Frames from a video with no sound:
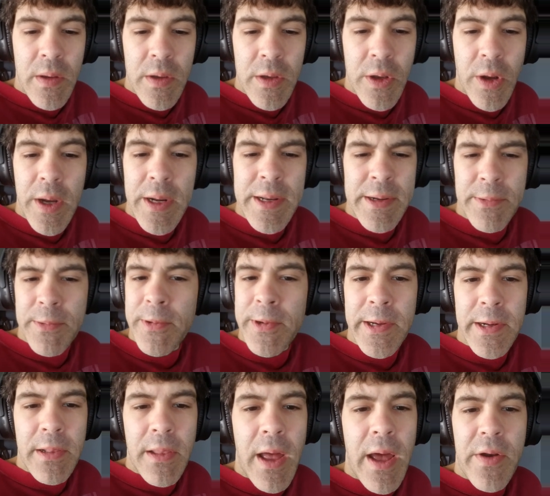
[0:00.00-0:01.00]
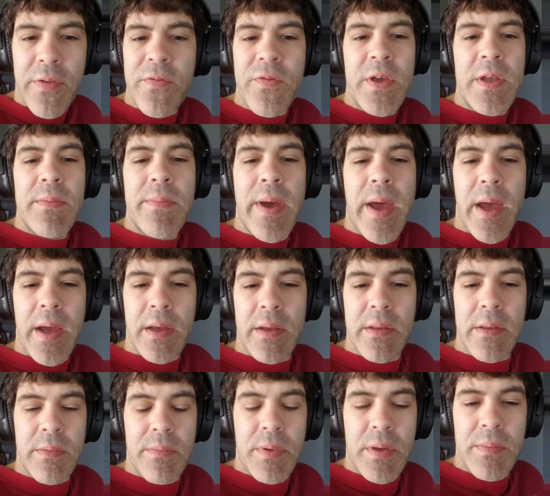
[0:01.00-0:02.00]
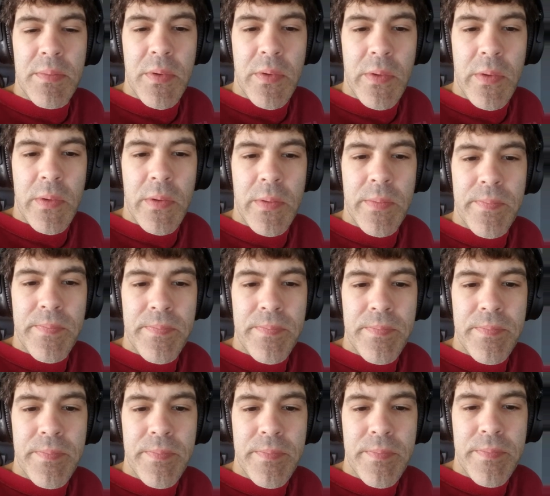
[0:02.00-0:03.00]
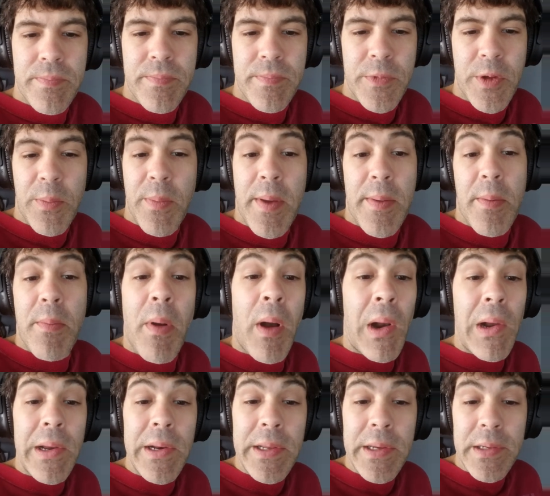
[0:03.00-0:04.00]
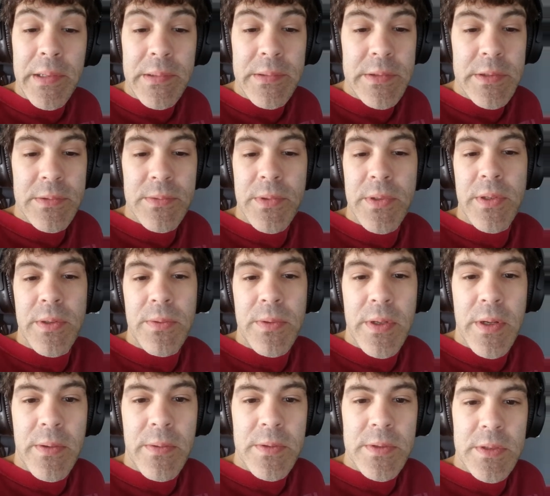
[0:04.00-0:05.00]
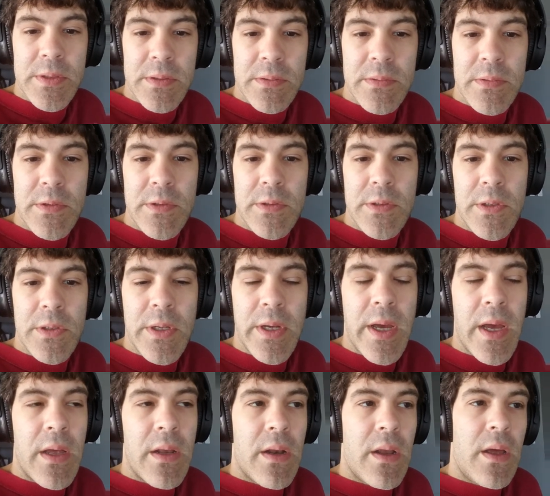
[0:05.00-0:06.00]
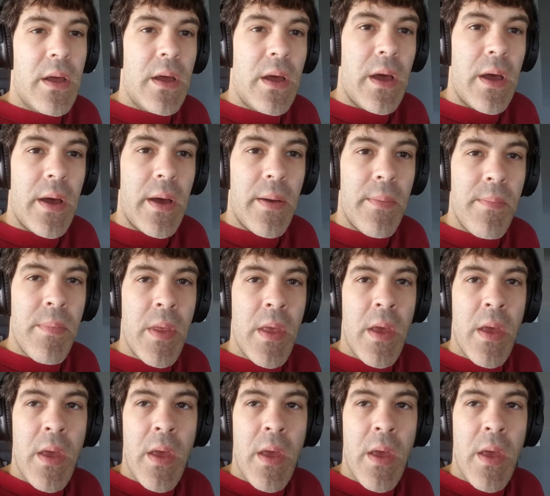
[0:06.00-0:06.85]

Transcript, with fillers: you know i didn't get a lot of feedback that people you know maybe marketing was really what i wasn't good at um,